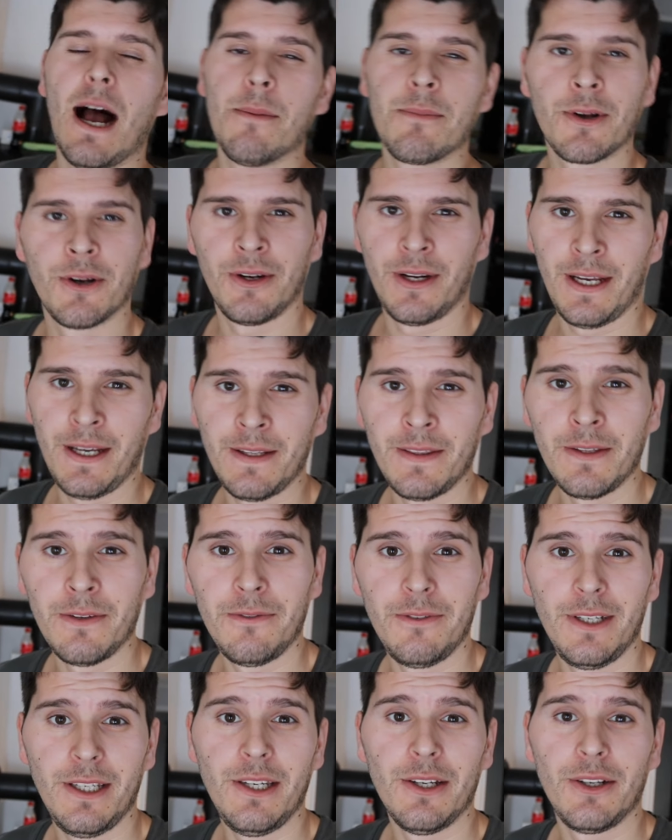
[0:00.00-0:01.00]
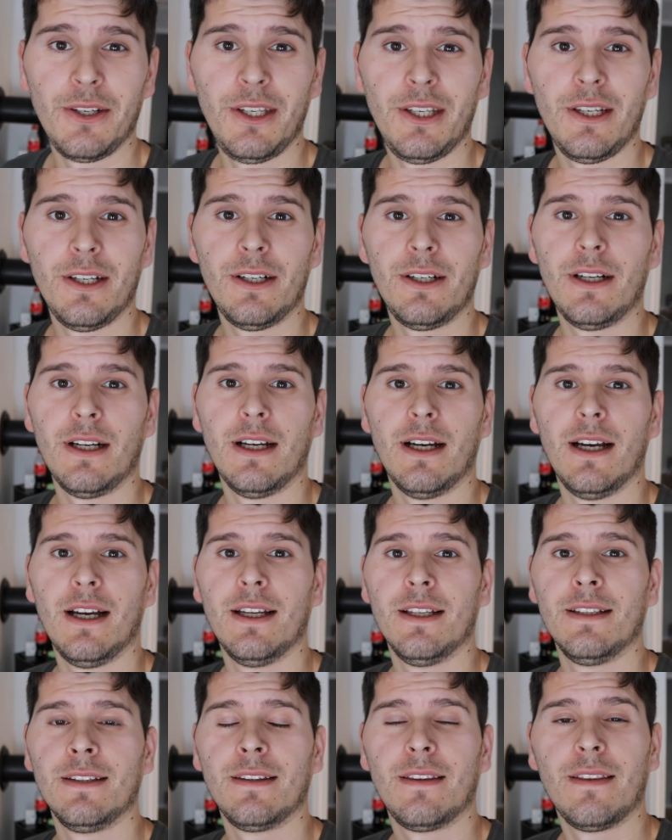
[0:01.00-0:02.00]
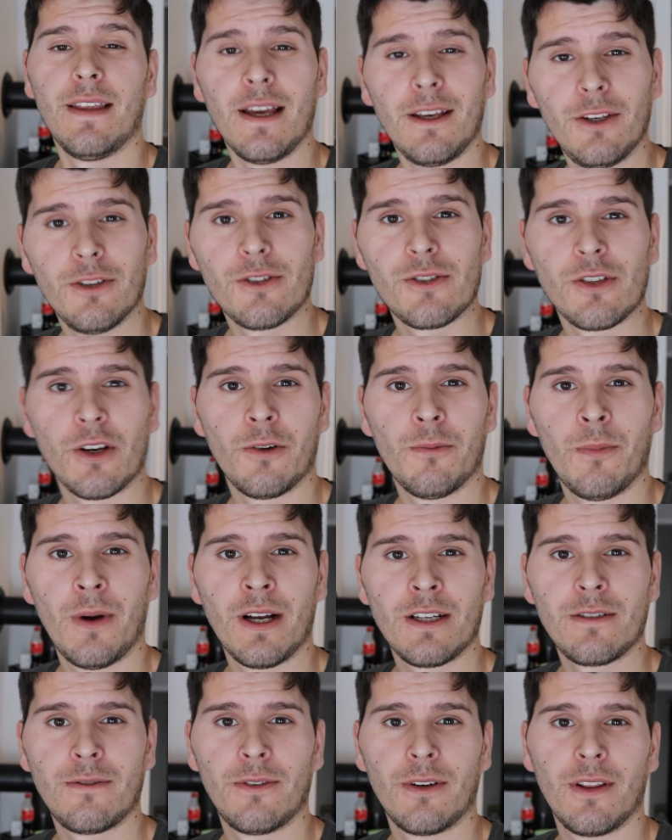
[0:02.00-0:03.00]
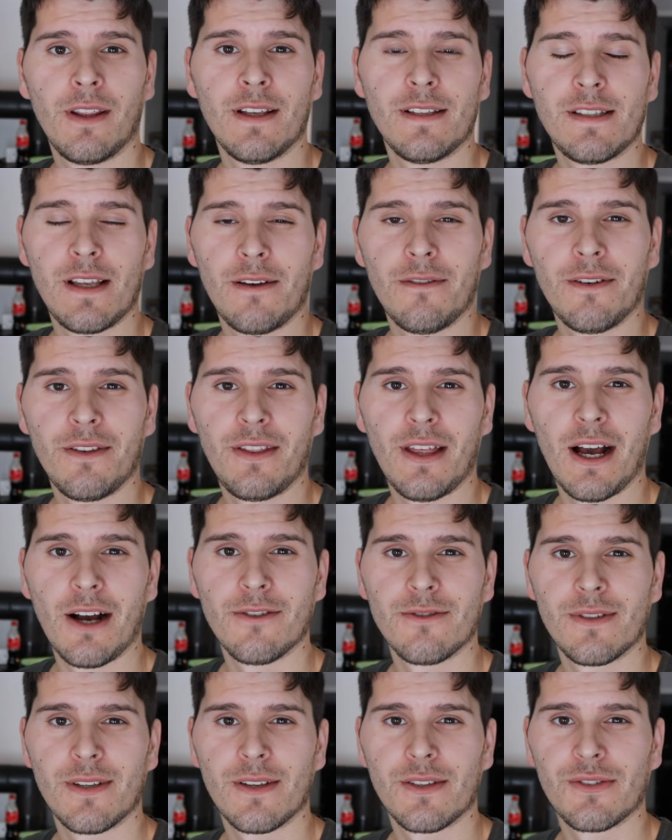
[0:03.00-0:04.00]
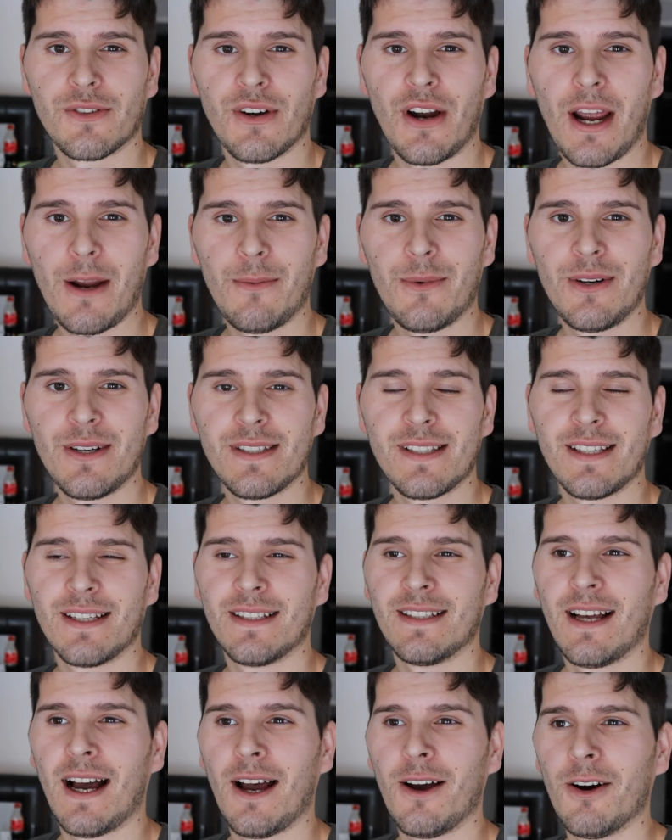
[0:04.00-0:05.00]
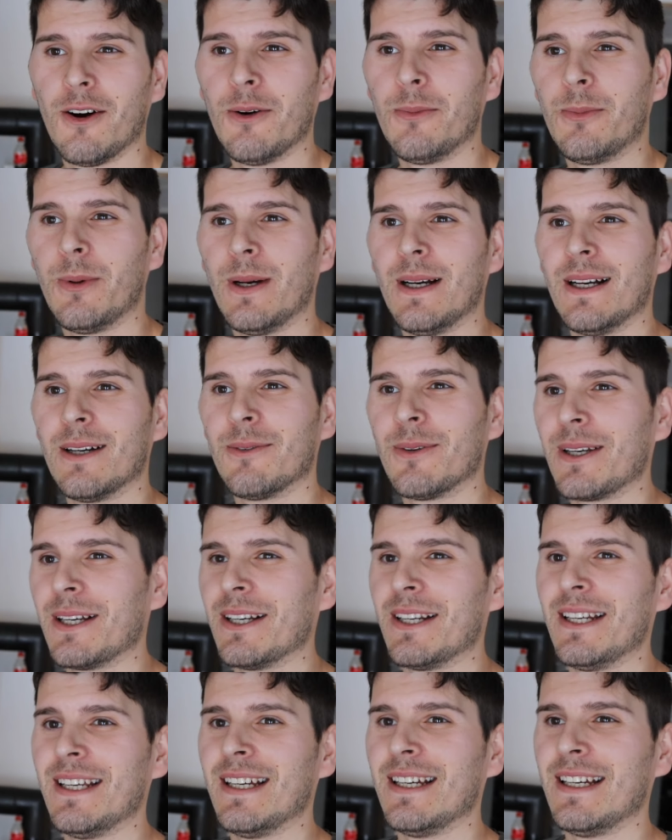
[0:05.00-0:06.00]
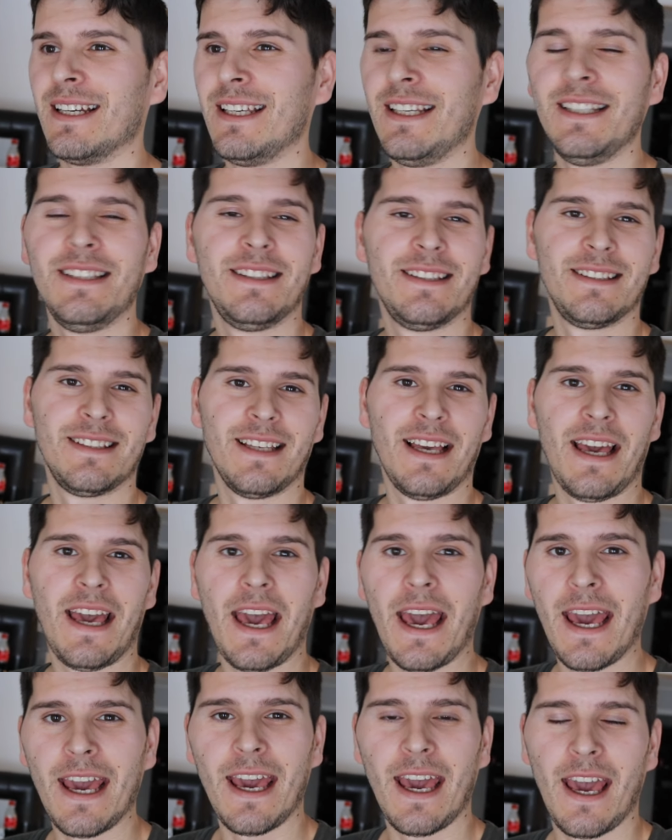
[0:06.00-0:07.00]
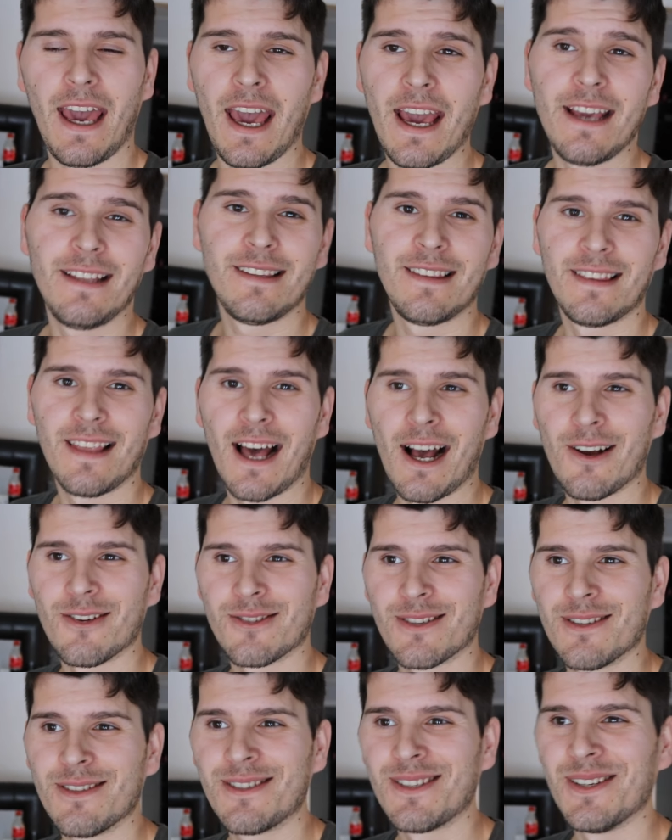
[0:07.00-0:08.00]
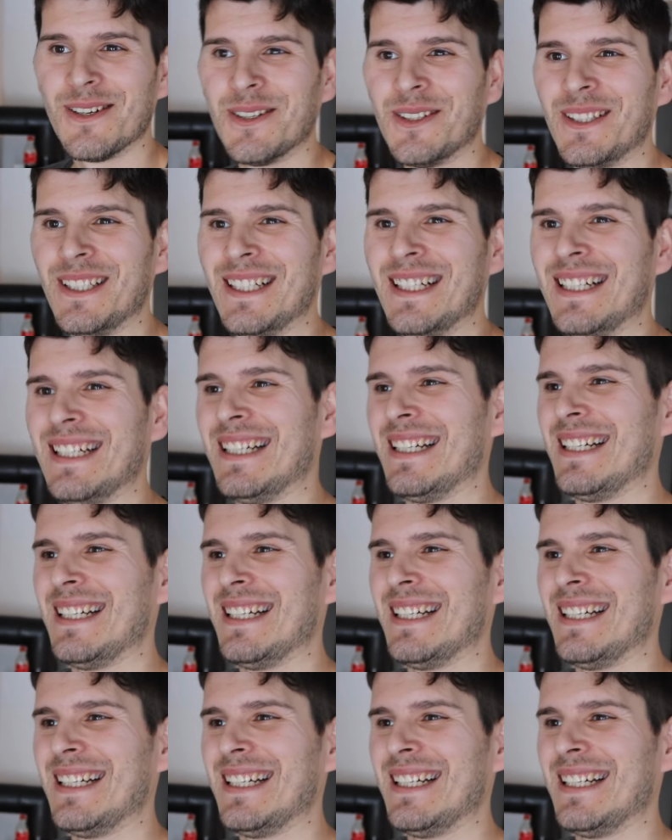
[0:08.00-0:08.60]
I'm gonna end the video here and thank you so much for the 7,000 subscribers and I hope uh, we're gonna hit 8,000 soon.